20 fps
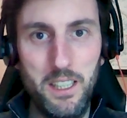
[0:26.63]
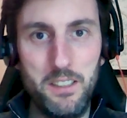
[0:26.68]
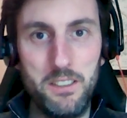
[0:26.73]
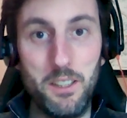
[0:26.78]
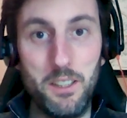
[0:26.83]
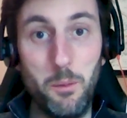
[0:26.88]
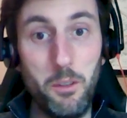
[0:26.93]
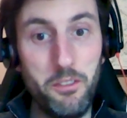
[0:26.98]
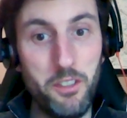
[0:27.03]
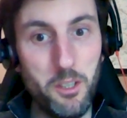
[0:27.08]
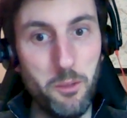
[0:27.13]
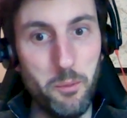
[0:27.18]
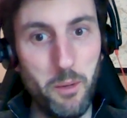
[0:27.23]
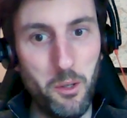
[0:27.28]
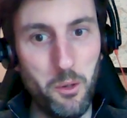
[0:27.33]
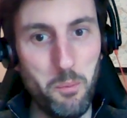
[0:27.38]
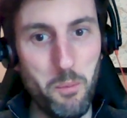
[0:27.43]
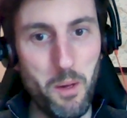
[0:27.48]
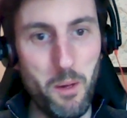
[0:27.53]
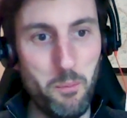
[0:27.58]
Some of you
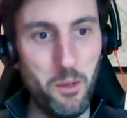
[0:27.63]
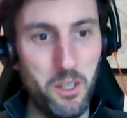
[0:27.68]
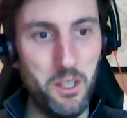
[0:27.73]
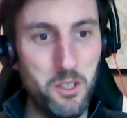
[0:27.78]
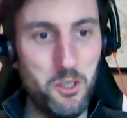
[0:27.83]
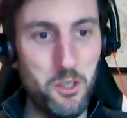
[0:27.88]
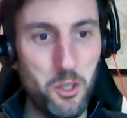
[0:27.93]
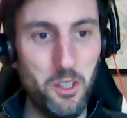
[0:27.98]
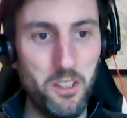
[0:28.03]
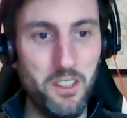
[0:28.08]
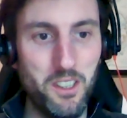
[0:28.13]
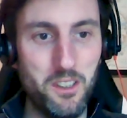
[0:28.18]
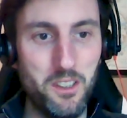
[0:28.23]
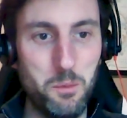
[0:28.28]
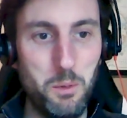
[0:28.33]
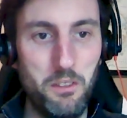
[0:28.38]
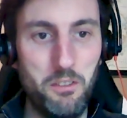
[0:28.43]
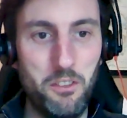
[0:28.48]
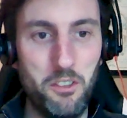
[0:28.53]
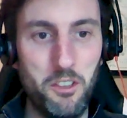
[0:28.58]
might remember you joined
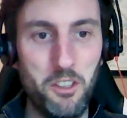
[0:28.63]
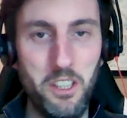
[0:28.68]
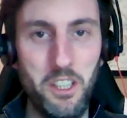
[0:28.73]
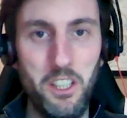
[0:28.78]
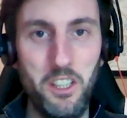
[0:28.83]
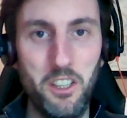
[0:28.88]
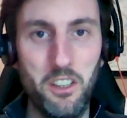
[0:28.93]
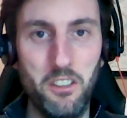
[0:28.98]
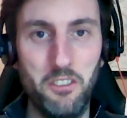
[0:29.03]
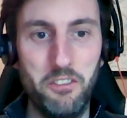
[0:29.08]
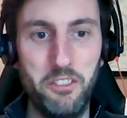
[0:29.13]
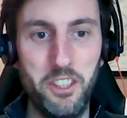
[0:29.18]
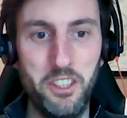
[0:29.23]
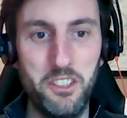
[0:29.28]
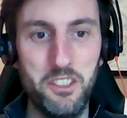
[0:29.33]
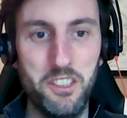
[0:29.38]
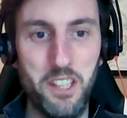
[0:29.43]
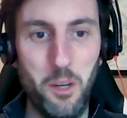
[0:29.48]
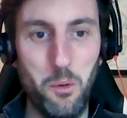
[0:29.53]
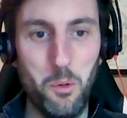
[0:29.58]
us before here on
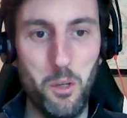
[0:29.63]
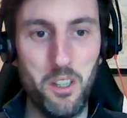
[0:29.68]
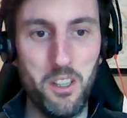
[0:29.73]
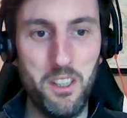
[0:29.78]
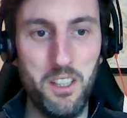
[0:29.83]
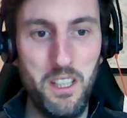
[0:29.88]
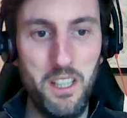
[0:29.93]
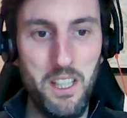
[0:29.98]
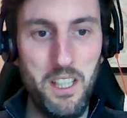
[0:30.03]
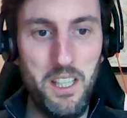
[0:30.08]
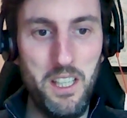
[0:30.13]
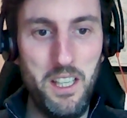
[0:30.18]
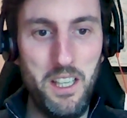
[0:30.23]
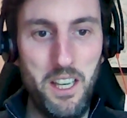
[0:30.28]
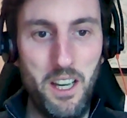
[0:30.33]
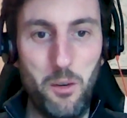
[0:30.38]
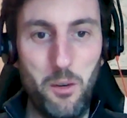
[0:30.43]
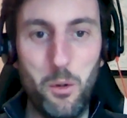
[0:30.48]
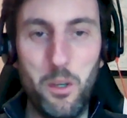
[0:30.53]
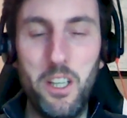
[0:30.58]
Fierce Network,
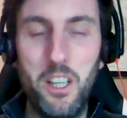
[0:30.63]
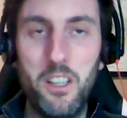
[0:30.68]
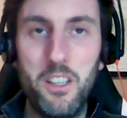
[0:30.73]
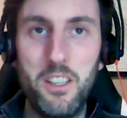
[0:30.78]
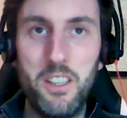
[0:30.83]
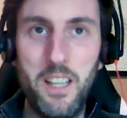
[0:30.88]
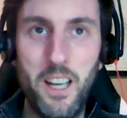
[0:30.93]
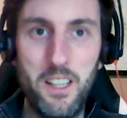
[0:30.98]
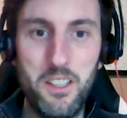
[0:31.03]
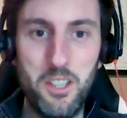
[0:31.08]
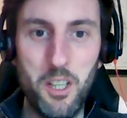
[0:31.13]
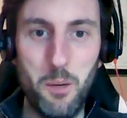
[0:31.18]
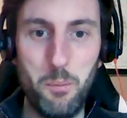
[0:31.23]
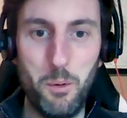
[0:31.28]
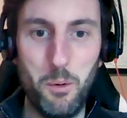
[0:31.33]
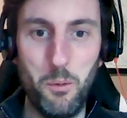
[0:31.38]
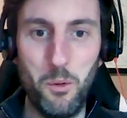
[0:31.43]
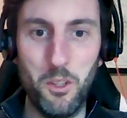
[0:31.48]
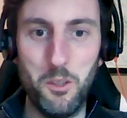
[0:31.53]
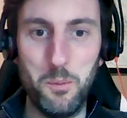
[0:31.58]
and we're here to catch
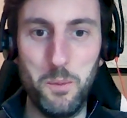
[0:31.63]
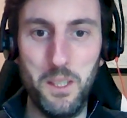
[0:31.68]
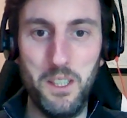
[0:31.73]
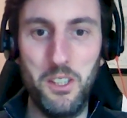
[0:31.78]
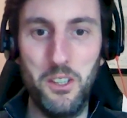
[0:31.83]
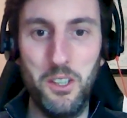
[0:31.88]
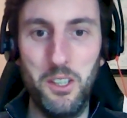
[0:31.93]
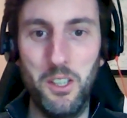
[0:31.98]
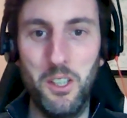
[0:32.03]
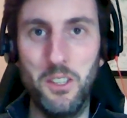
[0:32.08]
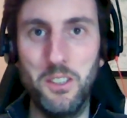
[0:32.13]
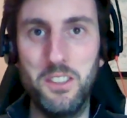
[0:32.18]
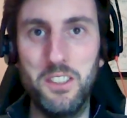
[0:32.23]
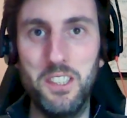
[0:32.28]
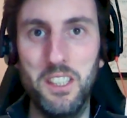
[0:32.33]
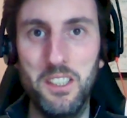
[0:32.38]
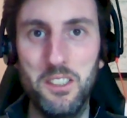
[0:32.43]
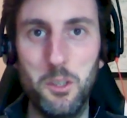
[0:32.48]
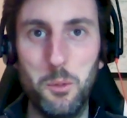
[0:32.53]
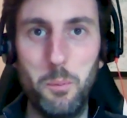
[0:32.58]
up on what's been going on
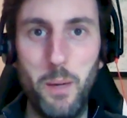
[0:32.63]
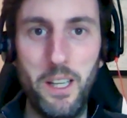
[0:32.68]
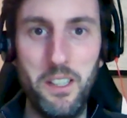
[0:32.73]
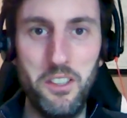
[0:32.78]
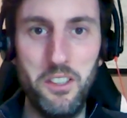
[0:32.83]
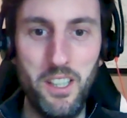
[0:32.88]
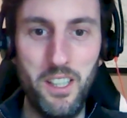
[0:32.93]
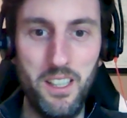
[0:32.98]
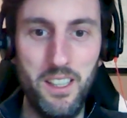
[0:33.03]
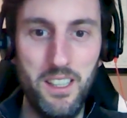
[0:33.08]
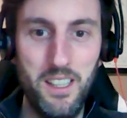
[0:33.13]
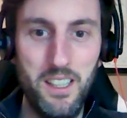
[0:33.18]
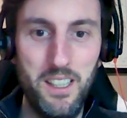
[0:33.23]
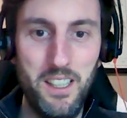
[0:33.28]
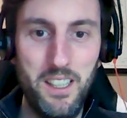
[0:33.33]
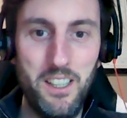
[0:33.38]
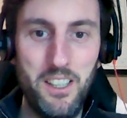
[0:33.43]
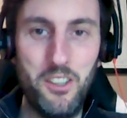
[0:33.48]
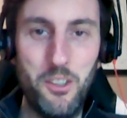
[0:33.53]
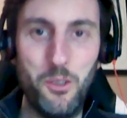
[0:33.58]
since. Upendra,
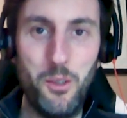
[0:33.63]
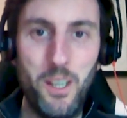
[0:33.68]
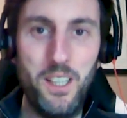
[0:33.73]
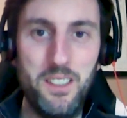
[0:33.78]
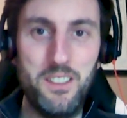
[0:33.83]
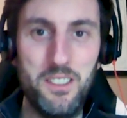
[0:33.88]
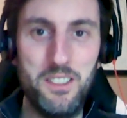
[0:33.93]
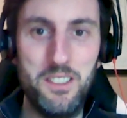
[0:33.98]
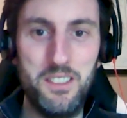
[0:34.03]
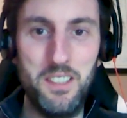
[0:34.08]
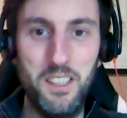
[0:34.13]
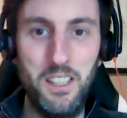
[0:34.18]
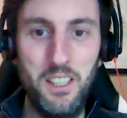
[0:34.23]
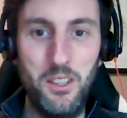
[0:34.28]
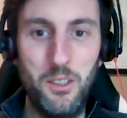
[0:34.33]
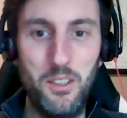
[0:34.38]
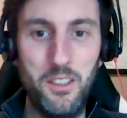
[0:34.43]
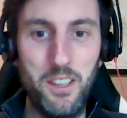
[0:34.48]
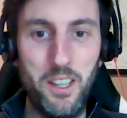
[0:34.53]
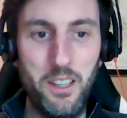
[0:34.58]
great to see
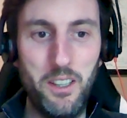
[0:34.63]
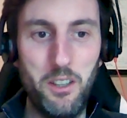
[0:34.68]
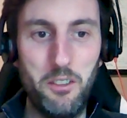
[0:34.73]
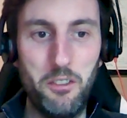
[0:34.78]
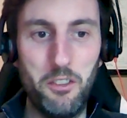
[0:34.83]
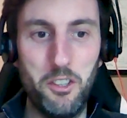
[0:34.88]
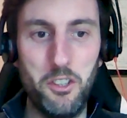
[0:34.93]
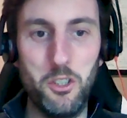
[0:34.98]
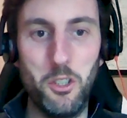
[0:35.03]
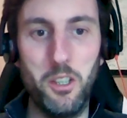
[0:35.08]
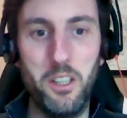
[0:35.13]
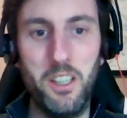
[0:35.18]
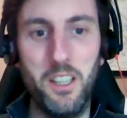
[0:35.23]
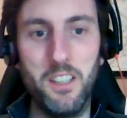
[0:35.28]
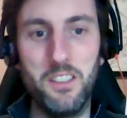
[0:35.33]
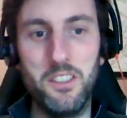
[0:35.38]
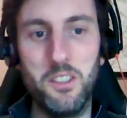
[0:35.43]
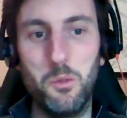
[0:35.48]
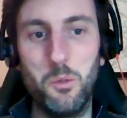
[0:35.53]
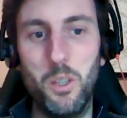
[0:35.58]
you. Thank you for
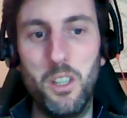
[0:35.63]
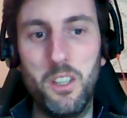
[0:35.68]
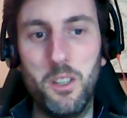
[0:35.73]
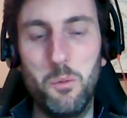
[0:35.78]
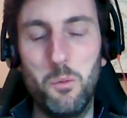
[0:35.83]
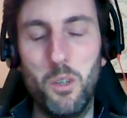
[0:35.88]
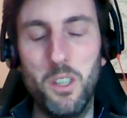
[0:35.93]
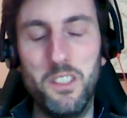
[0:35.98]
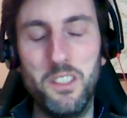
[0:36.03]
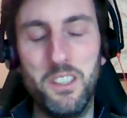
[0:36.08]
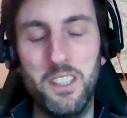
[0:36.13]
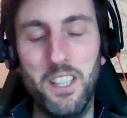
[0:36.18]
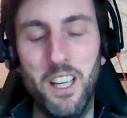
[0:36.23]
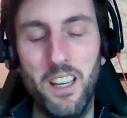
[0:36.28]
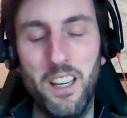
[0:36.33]
joining us and welcome once